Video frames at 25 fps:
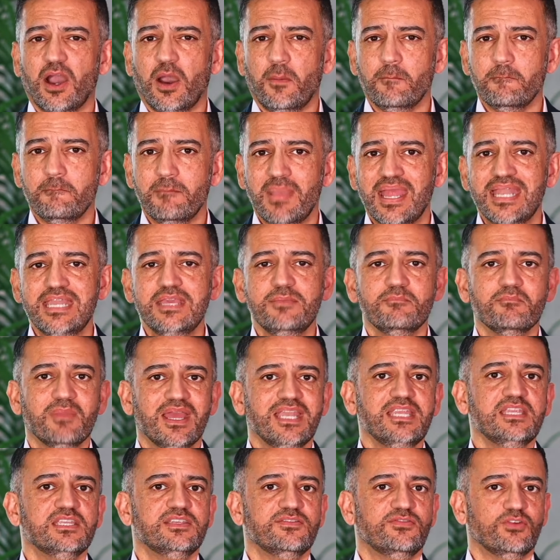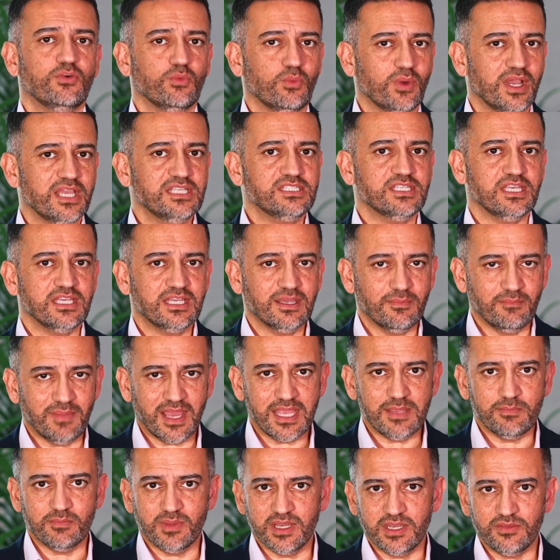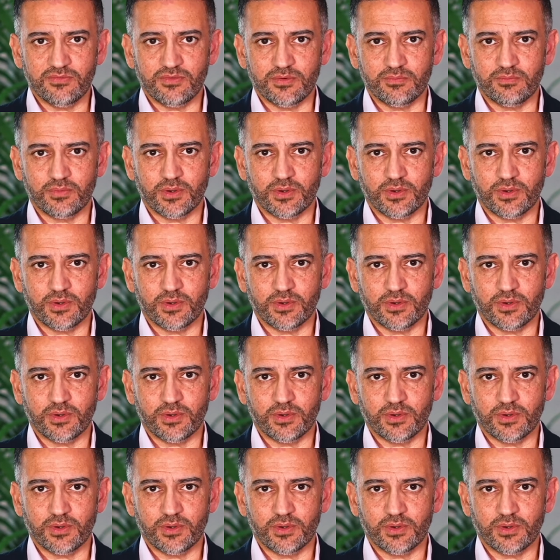are many, many different ways that you can make money from